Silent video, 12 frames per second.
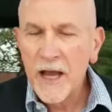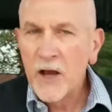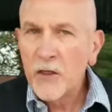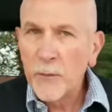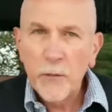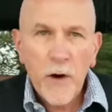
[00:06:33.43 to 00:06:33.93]

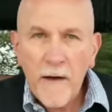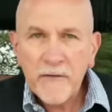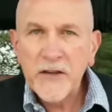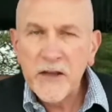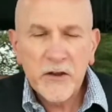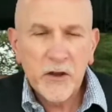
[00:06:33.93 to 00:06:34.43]
The
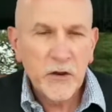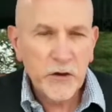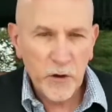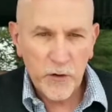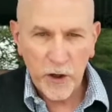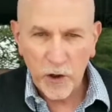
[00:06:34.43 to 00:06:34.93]
prophecies
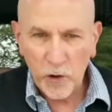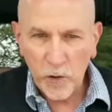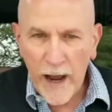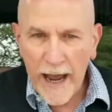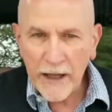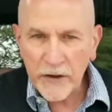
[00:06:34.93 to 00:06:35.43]
concerning
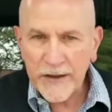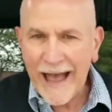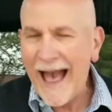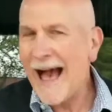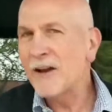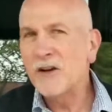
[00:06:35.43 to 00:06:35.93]
Christ
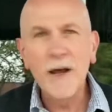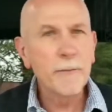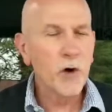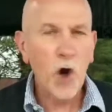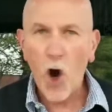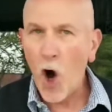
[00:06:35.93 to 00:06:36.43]

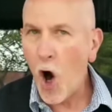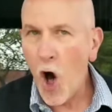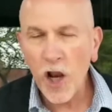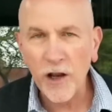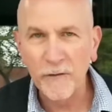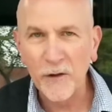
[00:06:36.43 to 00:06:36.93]
outnumber
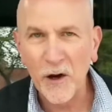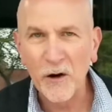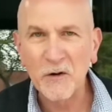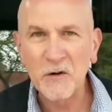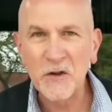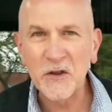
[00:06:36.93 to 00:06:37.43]
all of
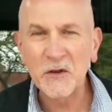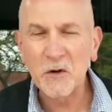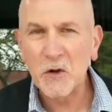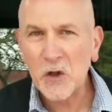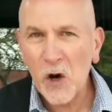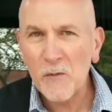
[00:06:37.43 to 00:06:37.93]
those.
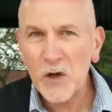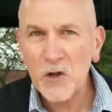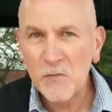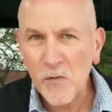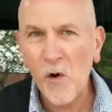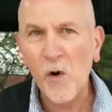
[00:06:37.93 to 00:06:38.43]
There's so much
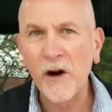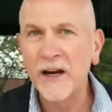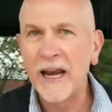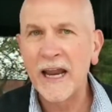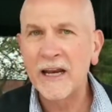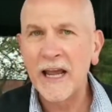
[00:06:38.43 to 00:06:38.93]
more,
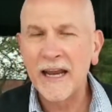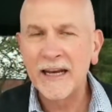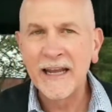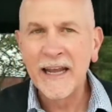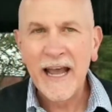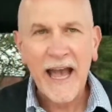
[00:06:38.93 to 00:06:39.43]

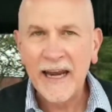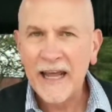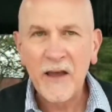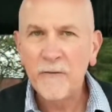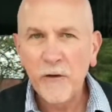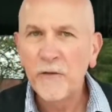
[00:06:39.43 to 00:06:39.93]
and
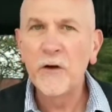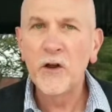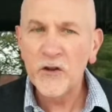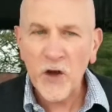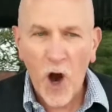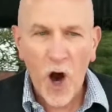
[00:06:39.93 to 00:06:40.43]
he
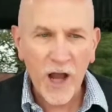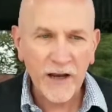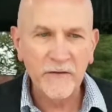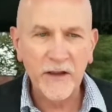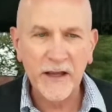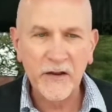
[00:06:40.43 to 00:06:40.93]
fulfills all
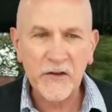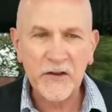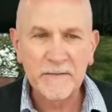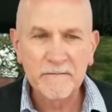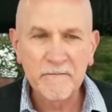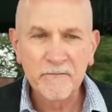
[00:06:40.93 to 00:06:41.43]
of these.
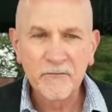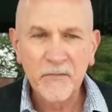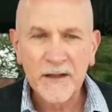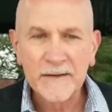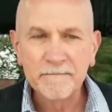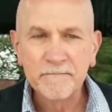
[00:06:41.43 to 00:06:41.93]

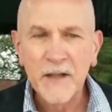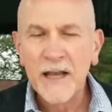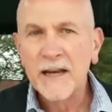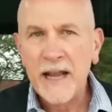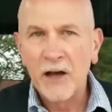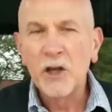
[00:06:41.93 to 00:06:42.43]

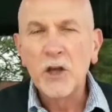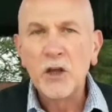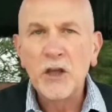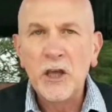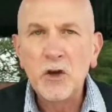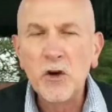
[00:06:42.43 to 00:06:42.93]
Now,
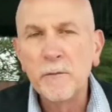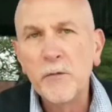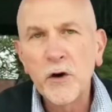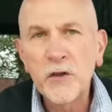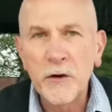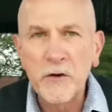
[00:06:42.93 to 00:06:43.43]
in your
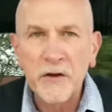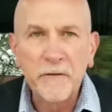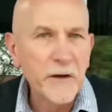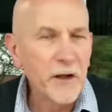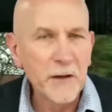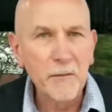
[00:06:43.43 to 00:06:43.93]
book, there's a
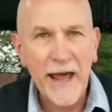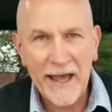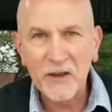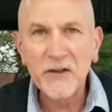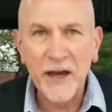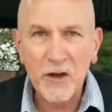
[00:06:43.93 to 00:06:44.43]

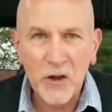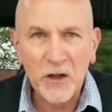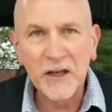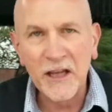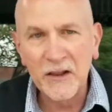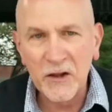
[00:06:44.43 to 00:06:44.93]
fill-in-the-blank
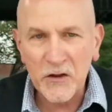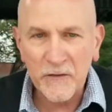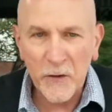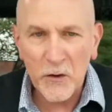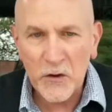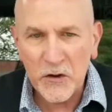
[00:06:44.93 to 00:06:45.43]
section in this
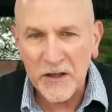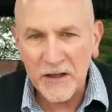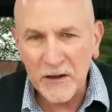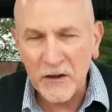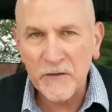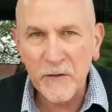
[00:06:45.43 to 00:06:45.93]
first
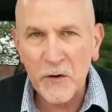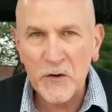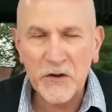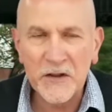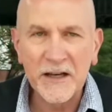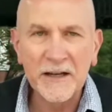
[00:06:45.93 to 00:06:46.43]
part
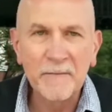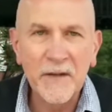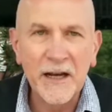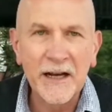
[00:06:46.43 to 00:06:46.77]
of